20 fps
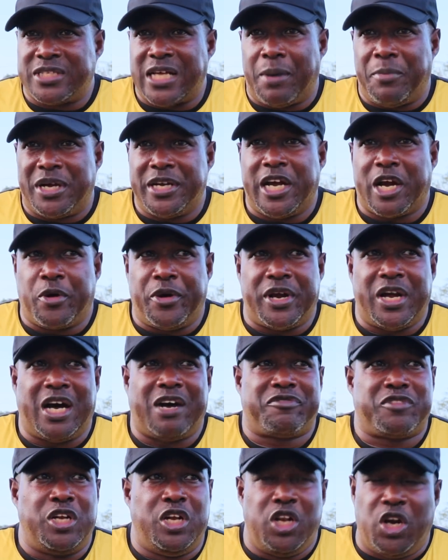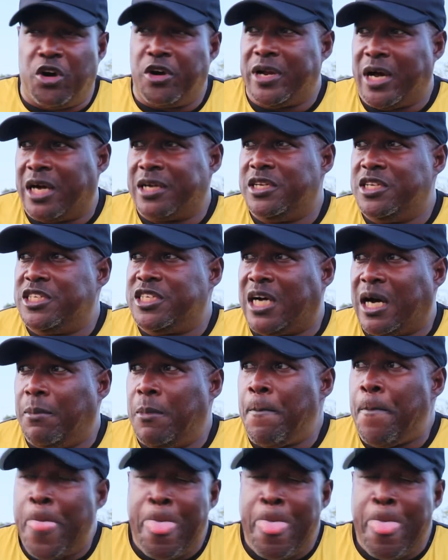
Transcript: time and they're going to have to learn on the job